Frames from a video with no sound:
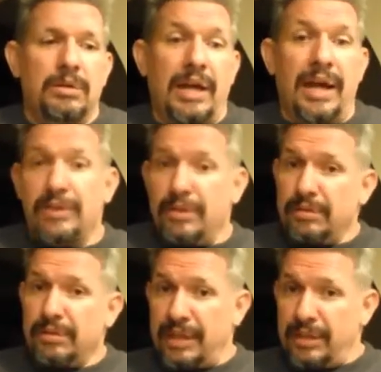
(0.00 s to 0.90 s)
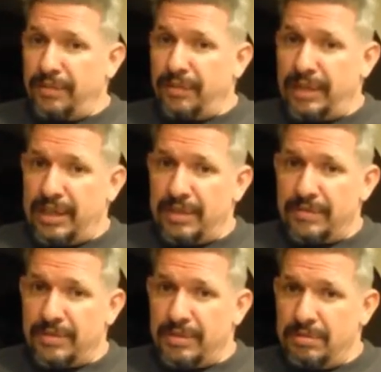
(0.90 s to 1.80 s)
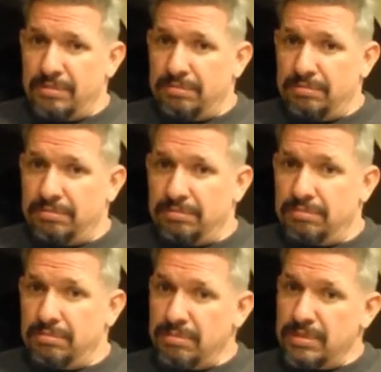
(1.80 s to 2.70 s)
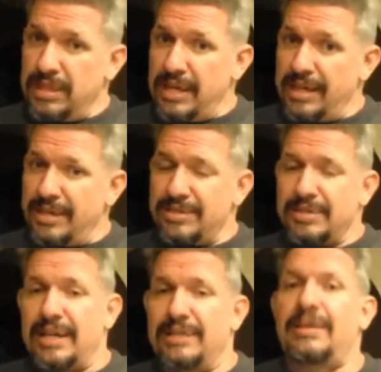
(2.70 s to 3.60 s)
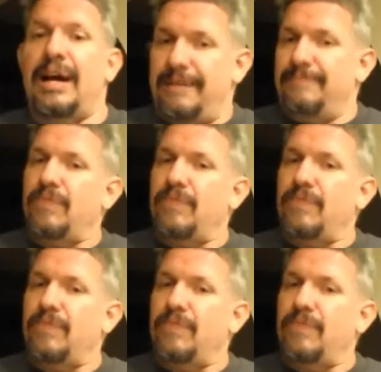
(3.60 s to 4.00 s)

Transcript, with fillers: Heather, thank you for the gift yes, I, I,